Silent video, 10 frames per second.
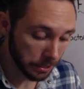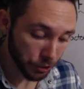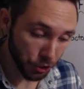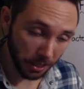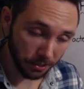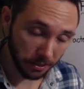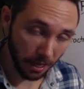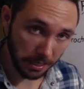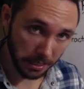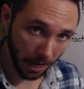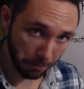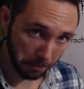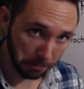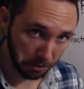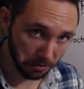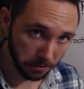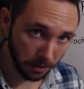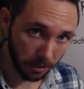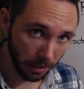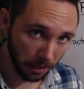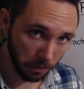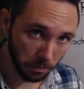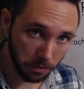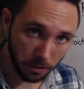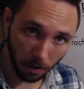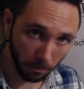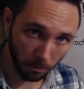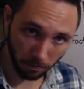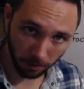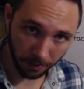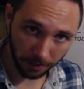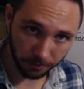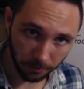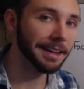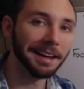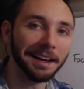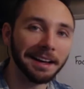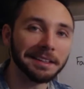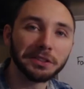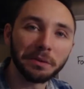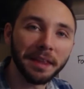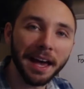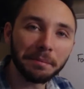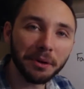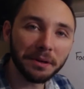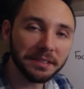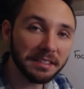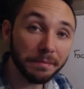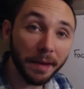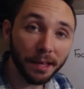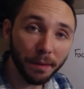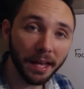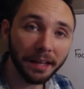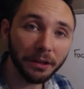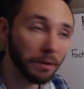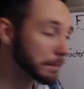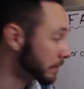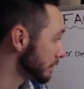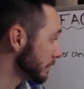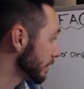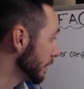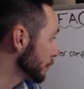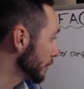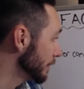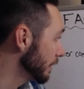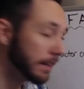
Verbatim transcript: just that type of person that you don't want to mess with. Uh, so that person's mathematical representation